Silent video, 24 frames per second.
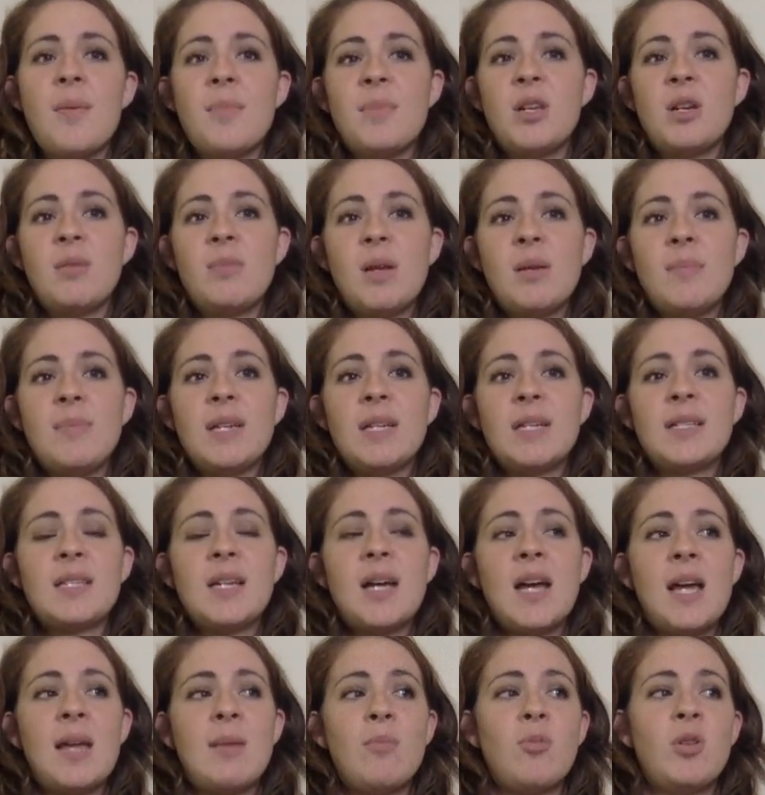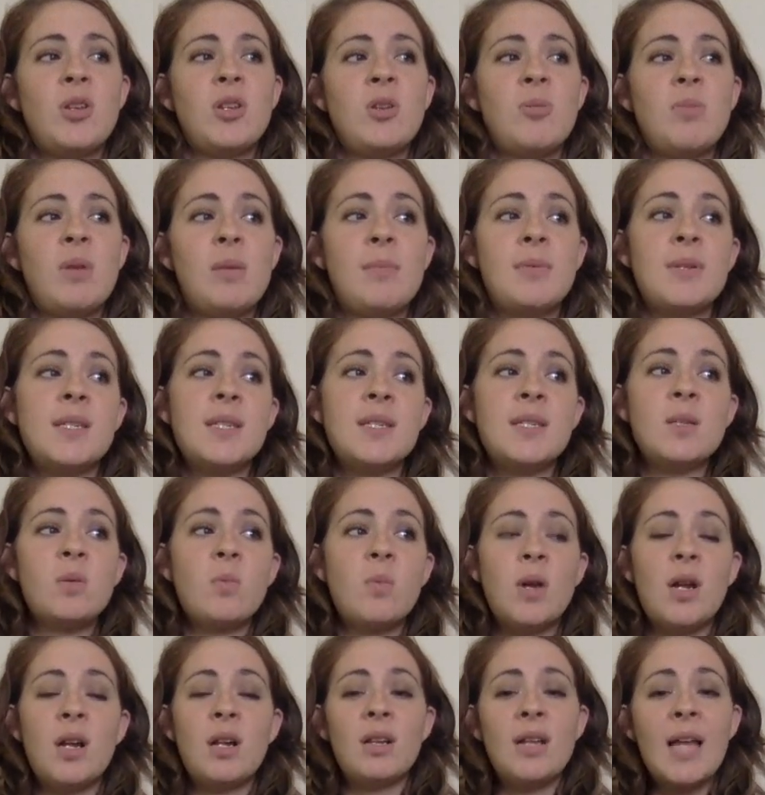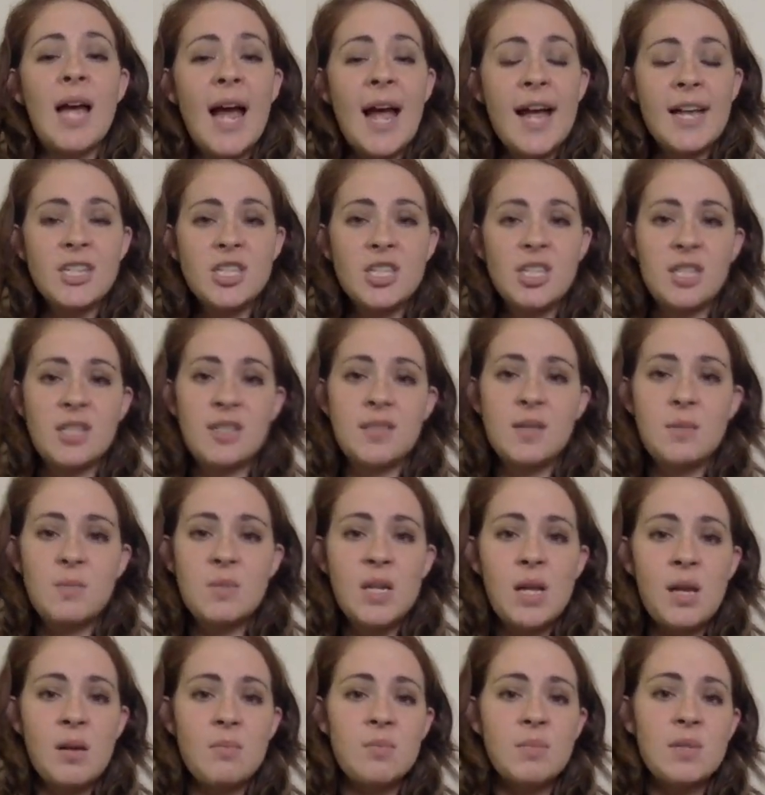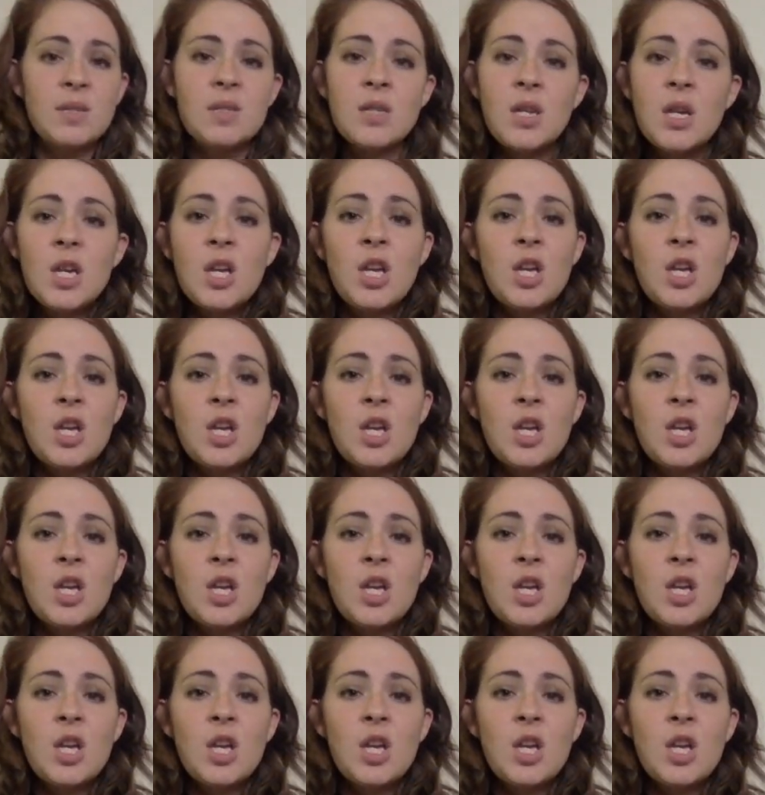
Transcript: There might be a time when your baby doesn't want to latch, and sometimes,